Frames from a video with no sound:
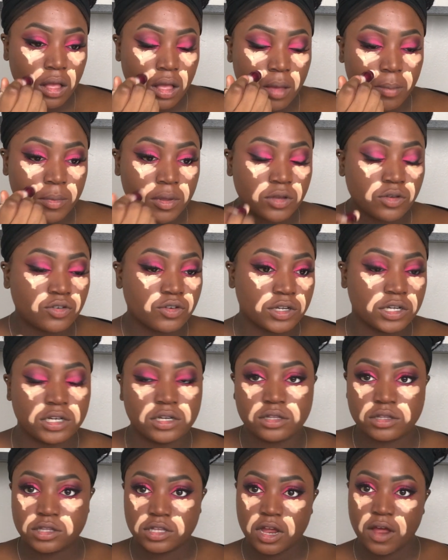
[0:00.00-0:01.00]
I'm
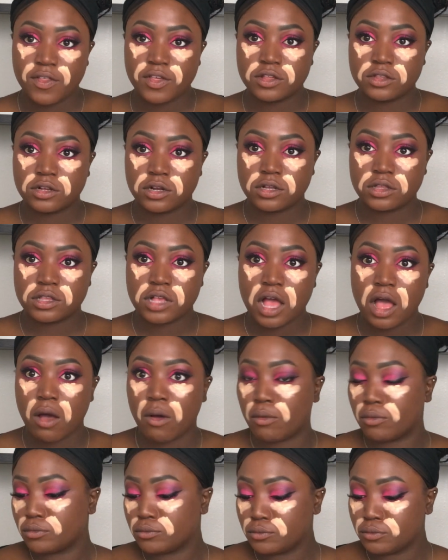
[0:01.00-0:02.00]
intrigued to see how this turns
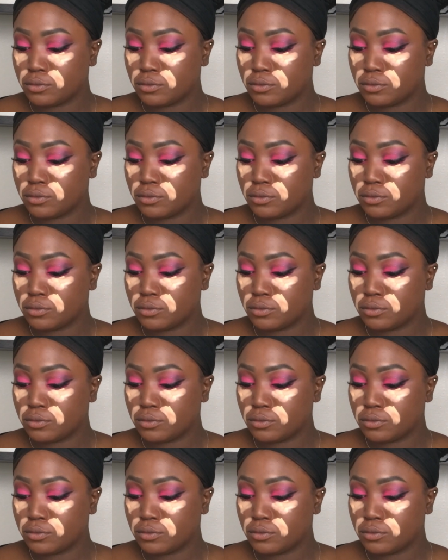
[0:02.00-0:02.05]
out.